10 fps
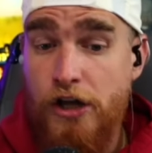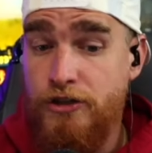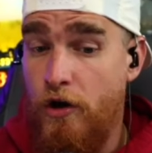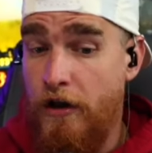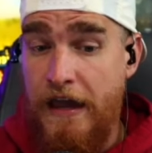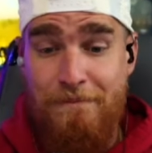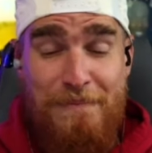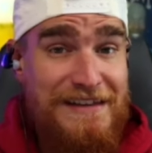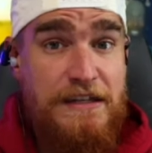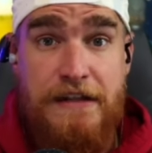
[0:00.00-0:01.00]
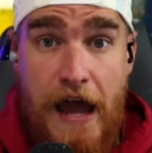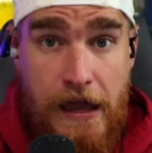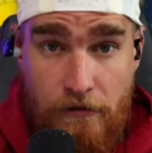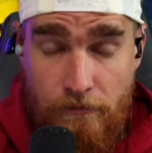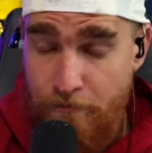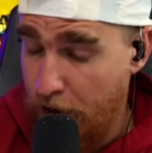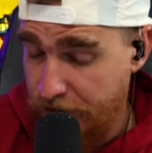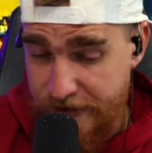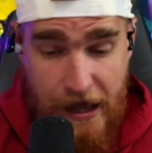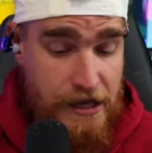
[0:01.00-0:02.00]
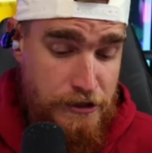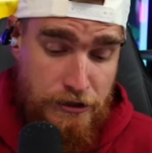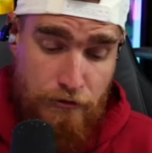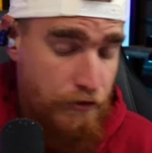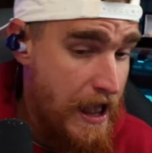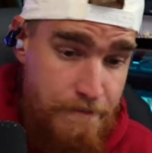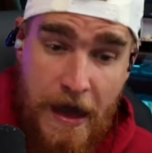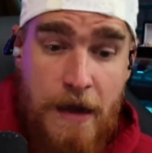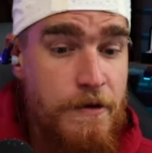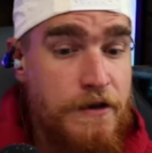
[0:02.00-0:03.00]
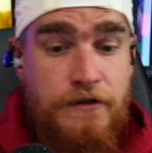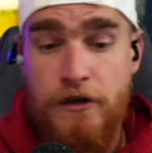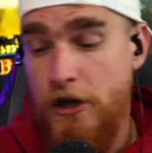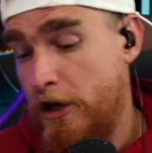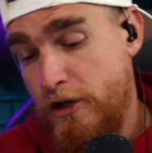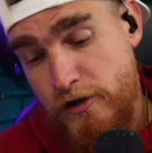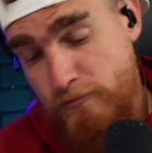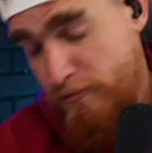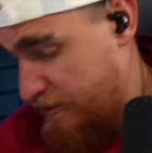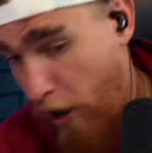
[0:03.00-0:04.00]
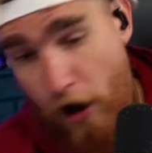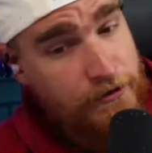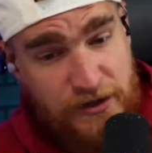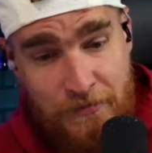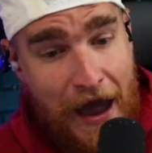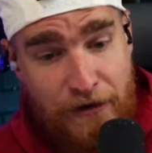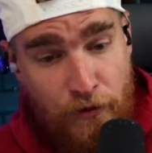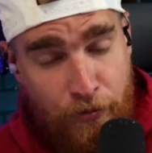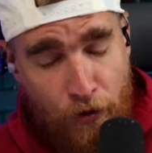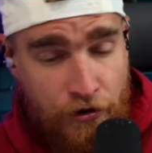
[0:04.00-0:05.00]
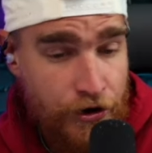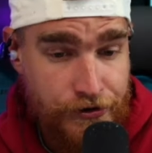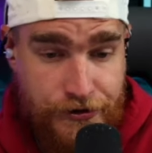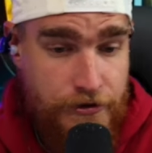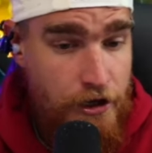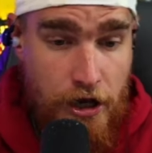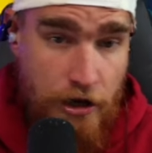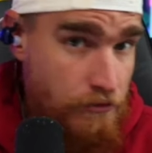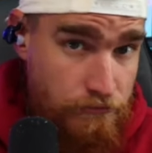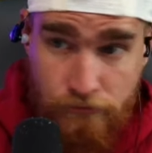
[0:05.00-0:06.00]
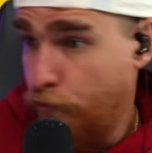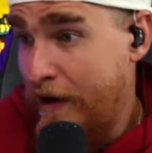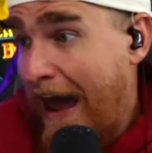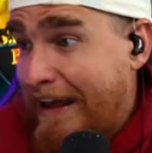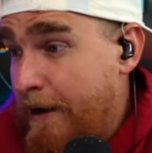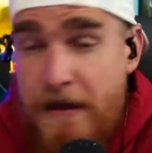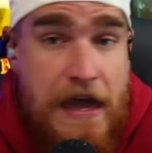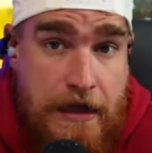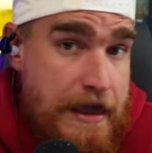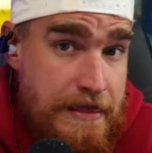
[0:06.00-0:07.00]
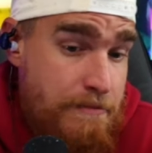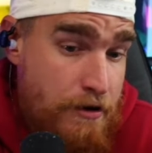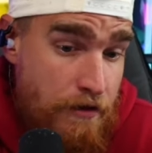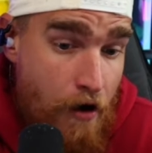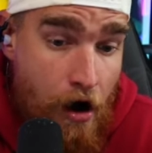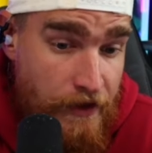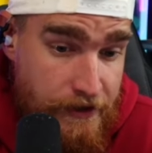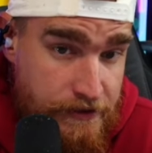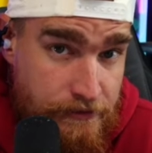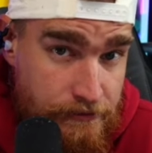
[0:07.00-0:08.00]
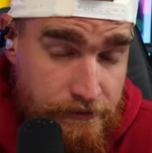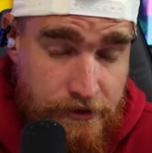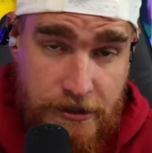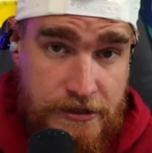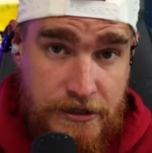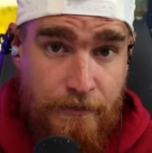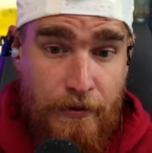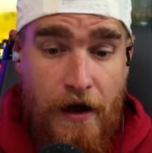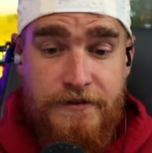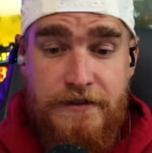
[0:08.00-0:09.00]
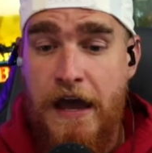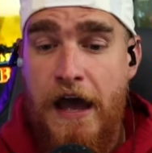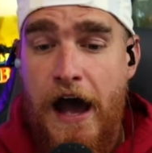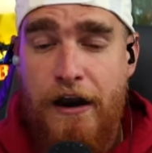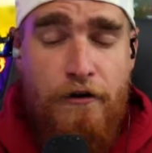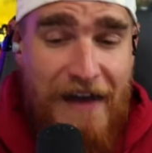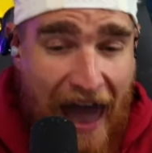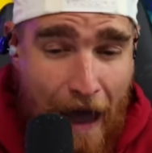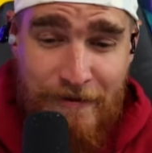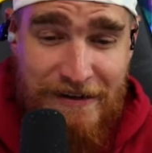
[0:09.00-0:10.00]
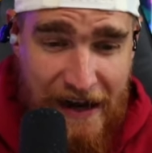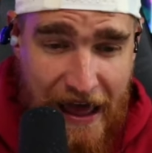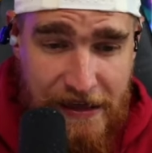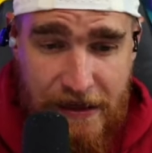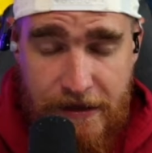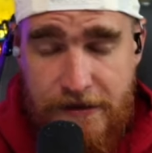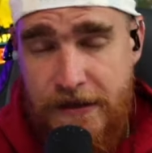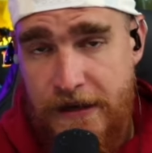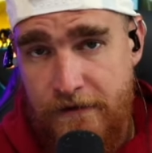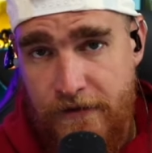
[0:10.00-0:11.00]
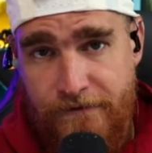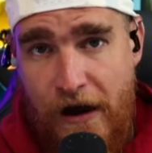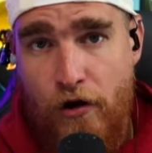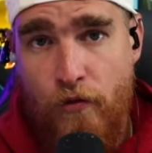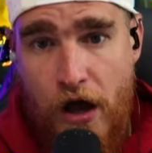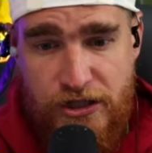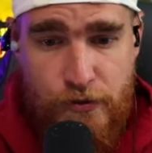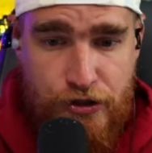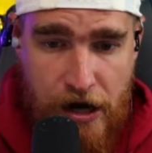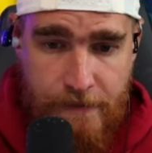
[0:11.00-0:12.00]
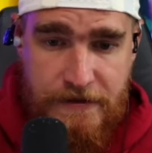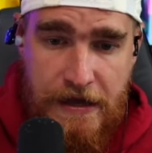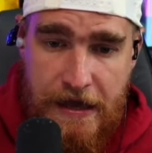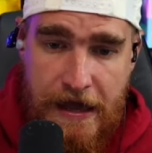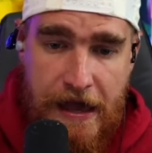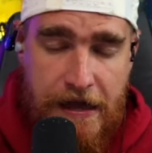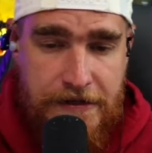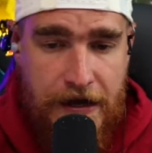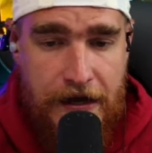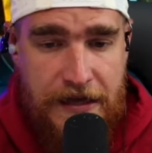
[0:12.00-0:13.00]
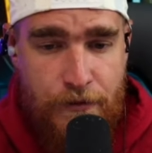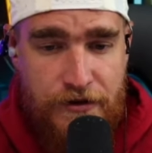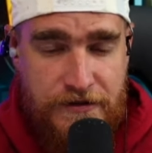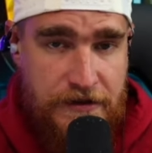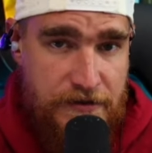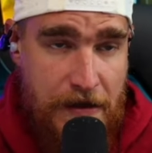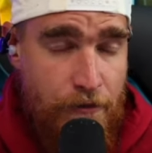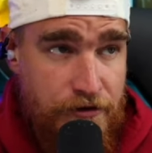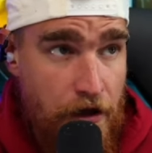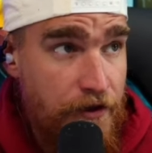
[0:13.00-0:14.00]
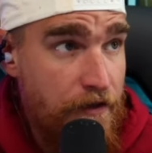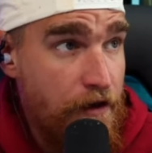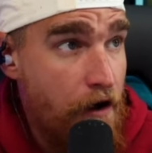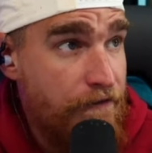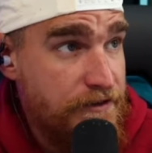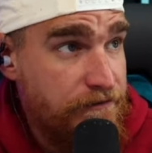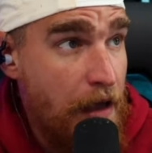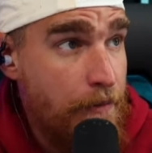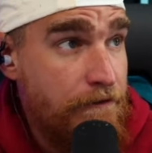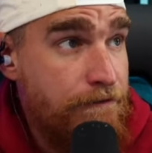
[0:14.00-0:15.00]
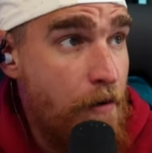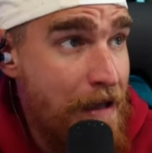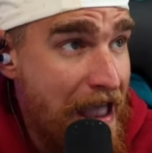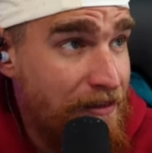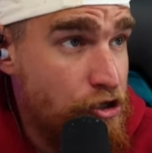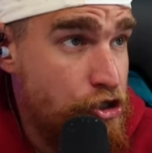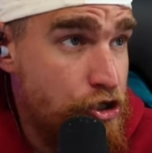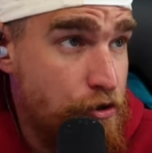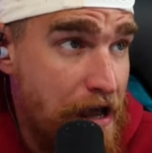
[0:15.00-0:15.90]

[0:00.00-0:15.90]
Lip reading: Also, again, busy day. Birthdays, grandbabies, smacking reporters. We got to commit in the middle of all this to the bus. I don't know if it happened today. The final roster was dropped, and this man was on there, the offensive lineman from LSU.